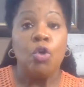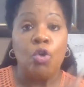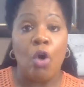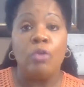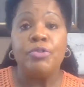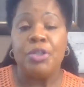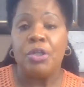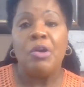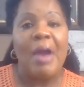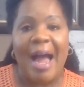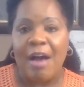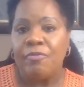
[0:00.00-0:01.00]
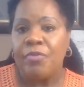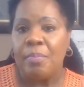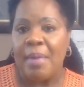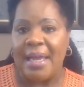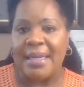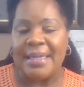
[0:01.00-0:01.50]
Go to your
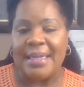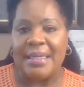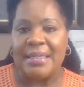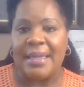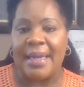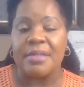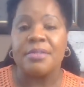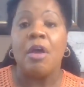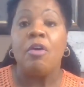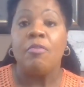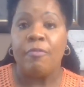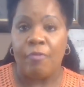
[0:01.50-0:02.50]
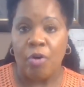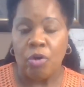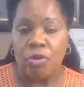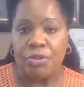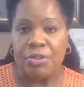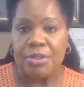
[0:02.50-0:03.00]
alphabetic index
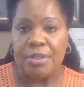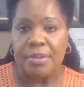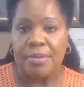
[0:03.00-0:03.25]
first,